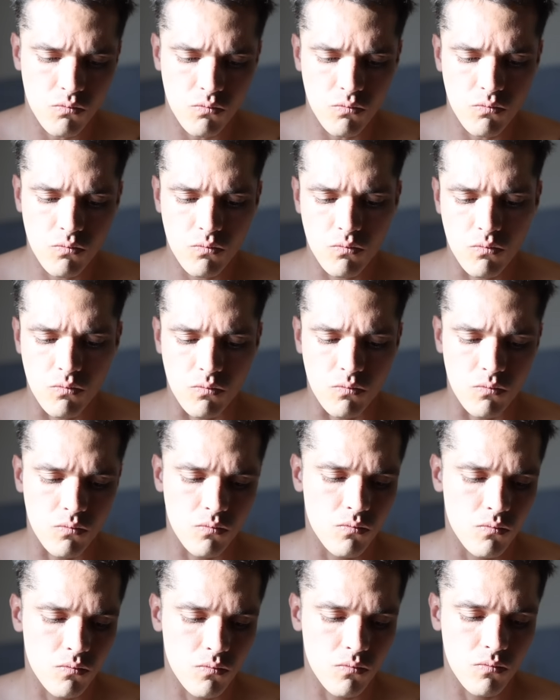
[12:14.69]
Mm
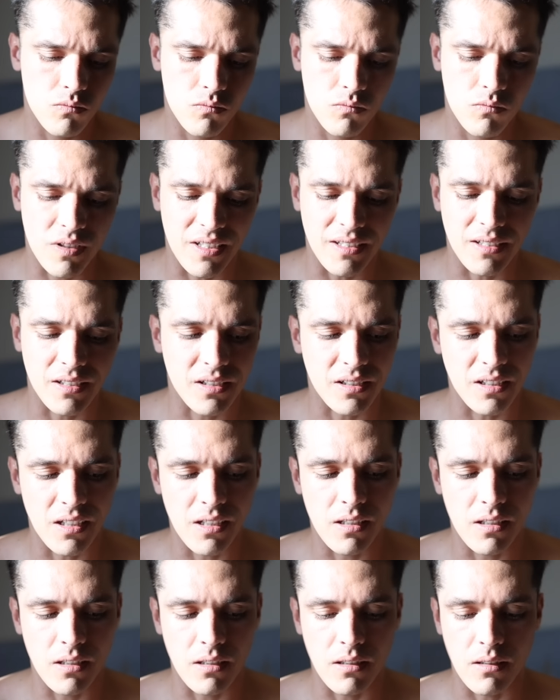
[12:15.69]
-hmm, the
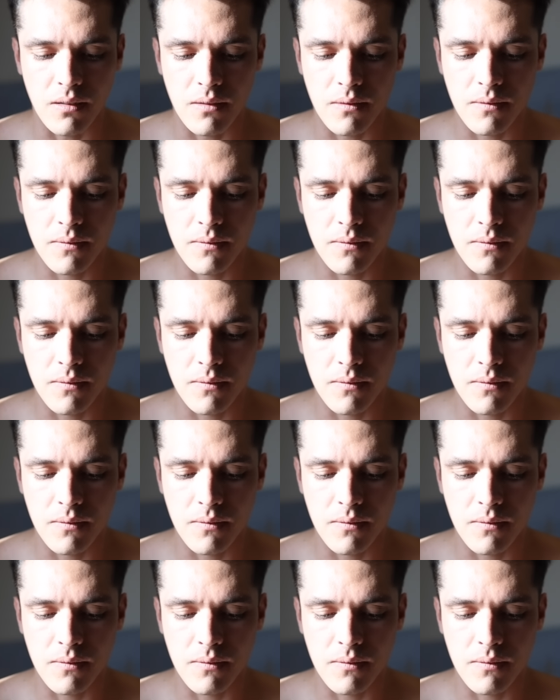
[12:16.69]
sun.